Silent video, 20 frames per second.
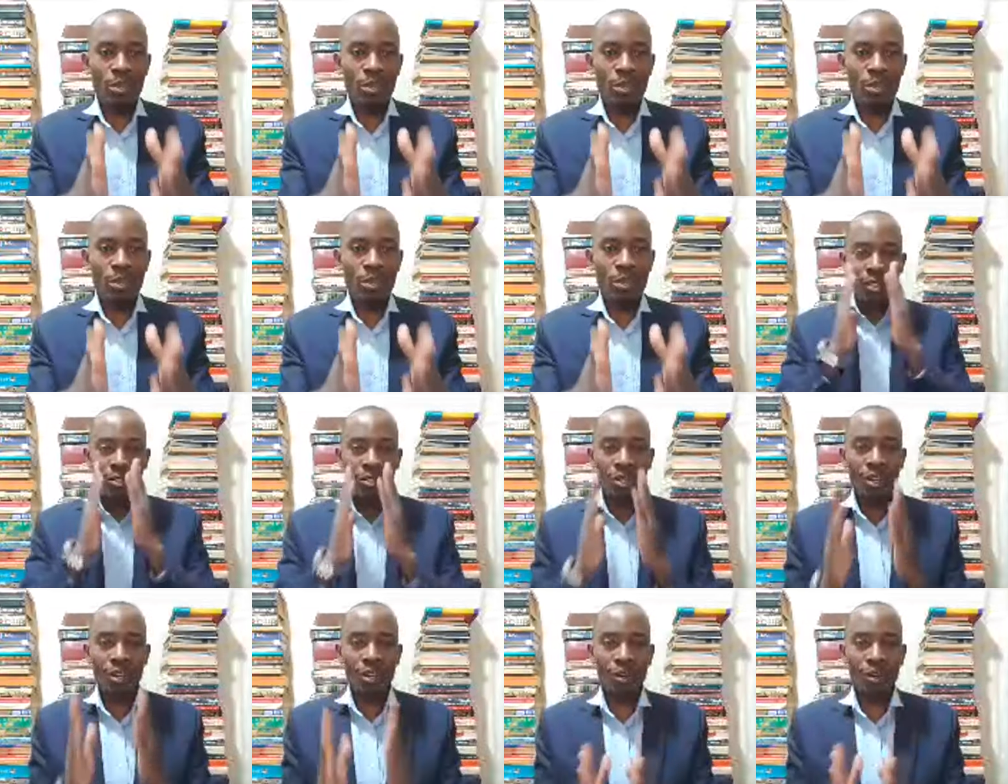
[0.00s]
so
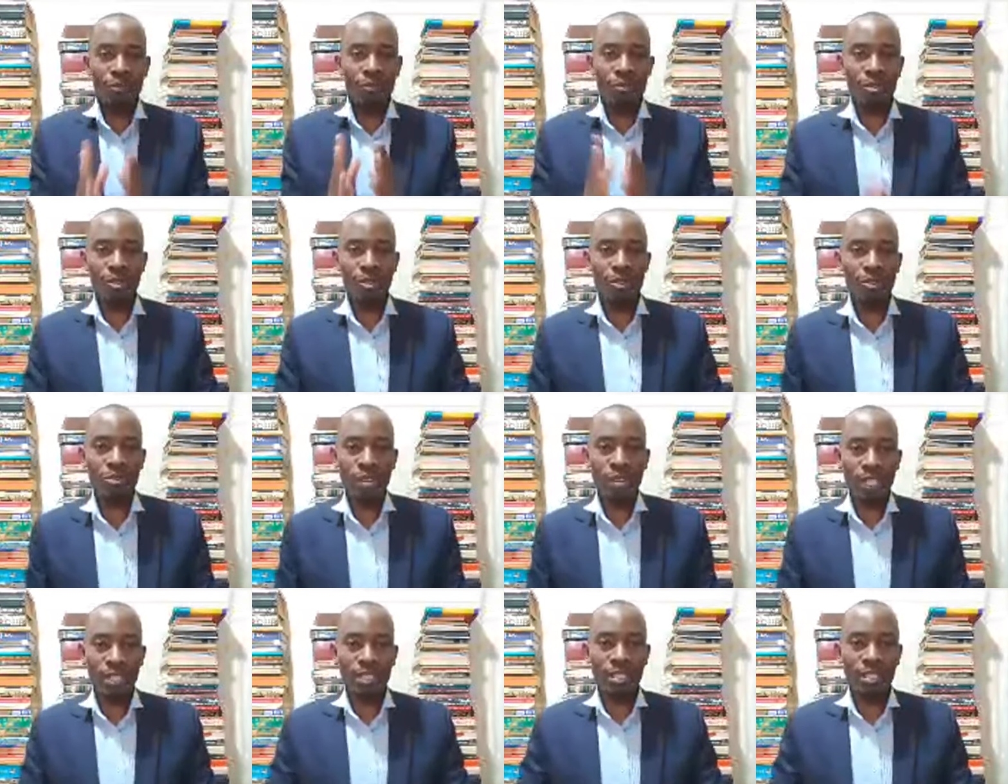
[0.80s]
law of
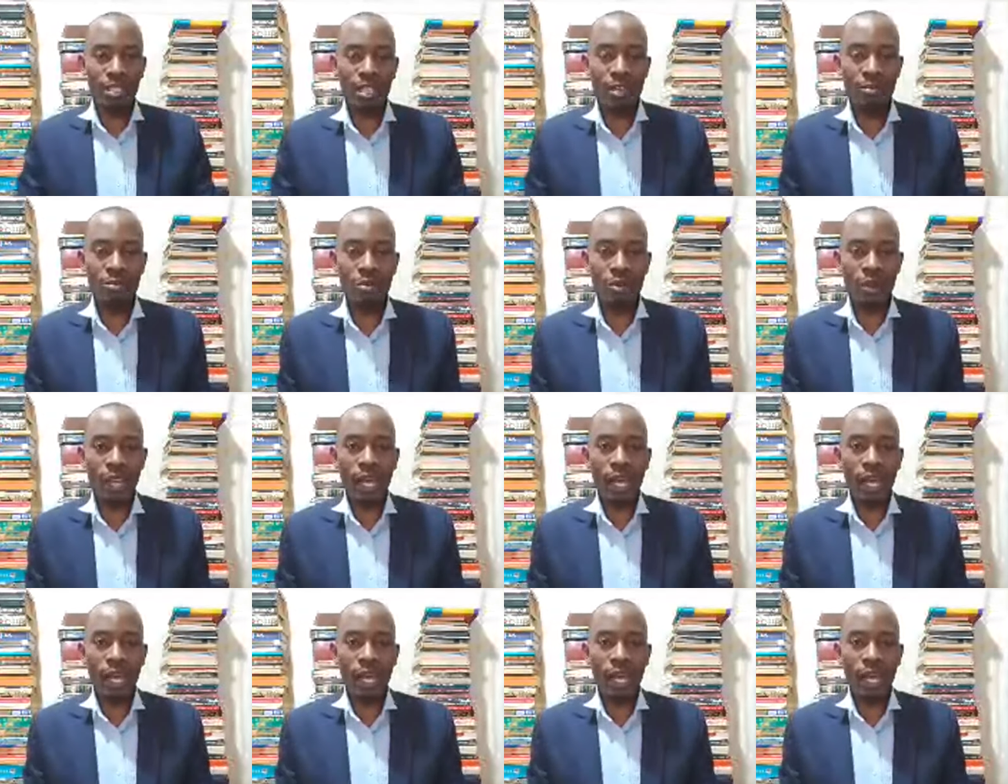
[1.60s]
contract is everywhere.